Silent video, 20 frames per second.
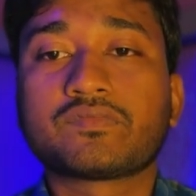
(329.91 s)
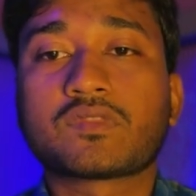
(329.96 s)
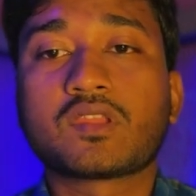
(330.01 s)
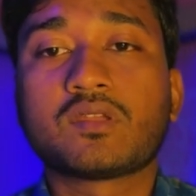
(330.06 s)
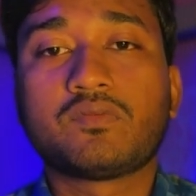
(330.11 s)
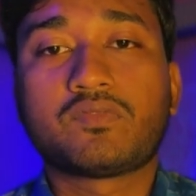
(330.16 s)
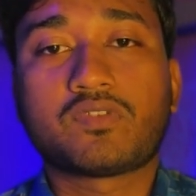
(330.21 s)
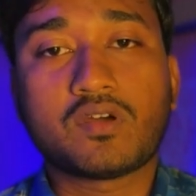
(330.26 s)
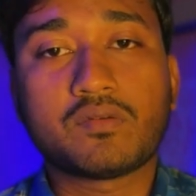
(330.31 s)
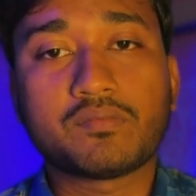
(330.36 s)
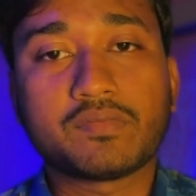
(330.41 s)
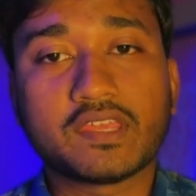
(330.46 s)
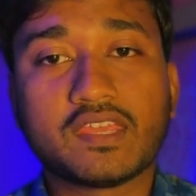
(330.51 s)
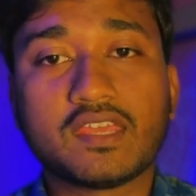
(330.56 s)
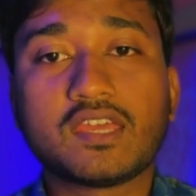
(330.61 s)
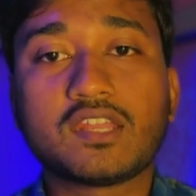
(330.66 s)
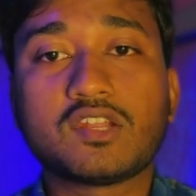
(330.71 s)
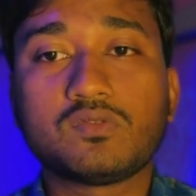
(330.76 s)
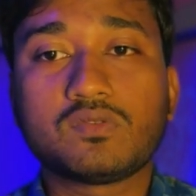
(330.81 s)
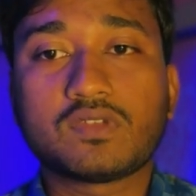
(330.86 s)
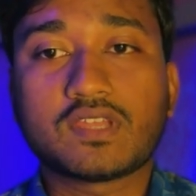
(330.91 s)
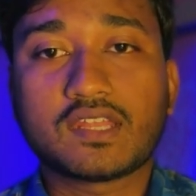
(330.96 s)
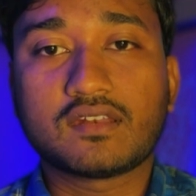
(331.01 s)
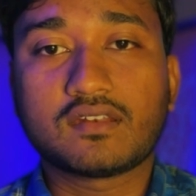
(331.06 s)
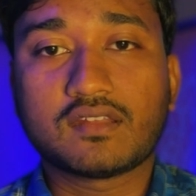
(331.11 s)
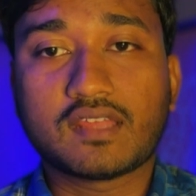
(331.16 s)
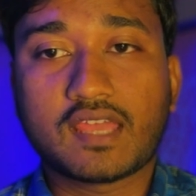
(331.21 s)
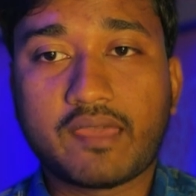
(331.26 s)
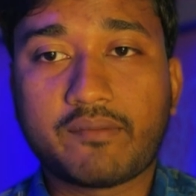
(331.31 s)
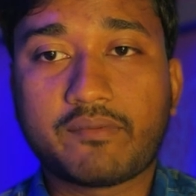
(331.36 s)
From here you can
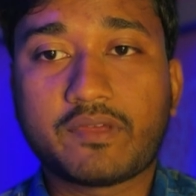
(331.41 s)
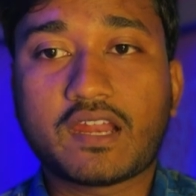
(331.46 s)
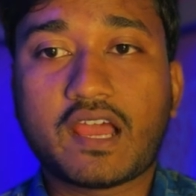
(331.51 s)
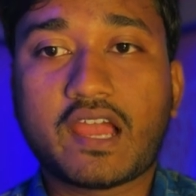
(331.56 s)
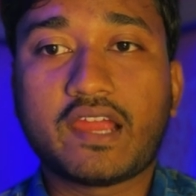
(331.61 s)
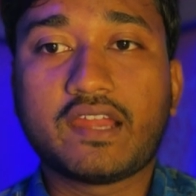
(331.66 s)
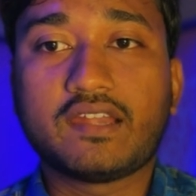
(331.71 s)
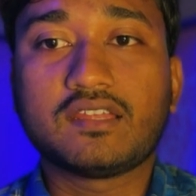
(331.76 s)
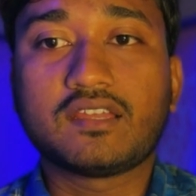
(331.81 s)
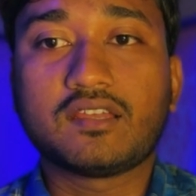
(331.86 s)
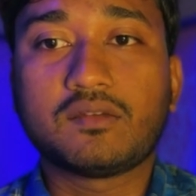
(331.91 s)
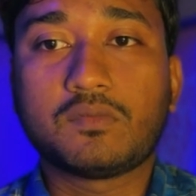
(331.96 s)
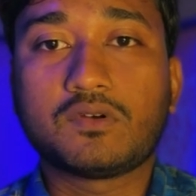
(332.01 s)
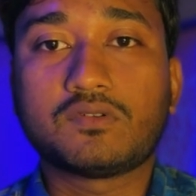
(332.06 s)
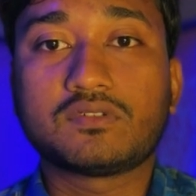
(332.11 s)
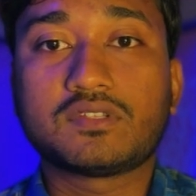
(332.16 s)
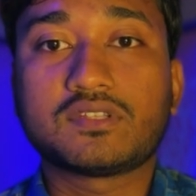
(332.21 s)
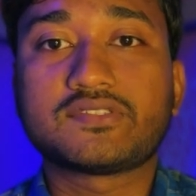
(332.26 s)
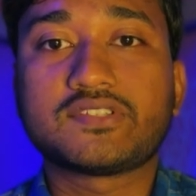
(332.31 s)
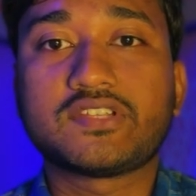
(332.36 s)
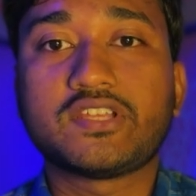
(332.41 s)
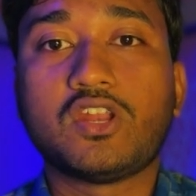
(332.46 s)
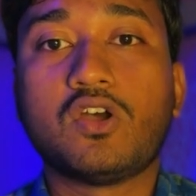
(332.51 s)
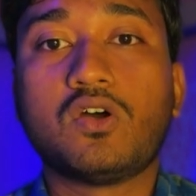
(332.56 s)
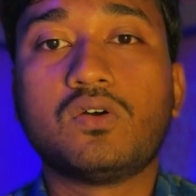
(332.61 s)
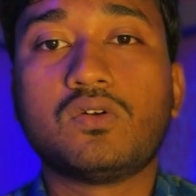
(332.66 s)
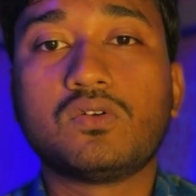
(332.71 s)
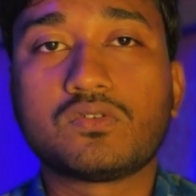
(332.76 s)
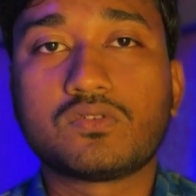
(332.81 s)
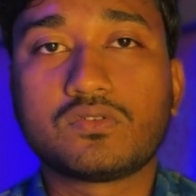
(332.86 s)
have an idea about the
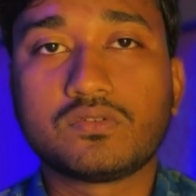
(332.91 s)
silhouette.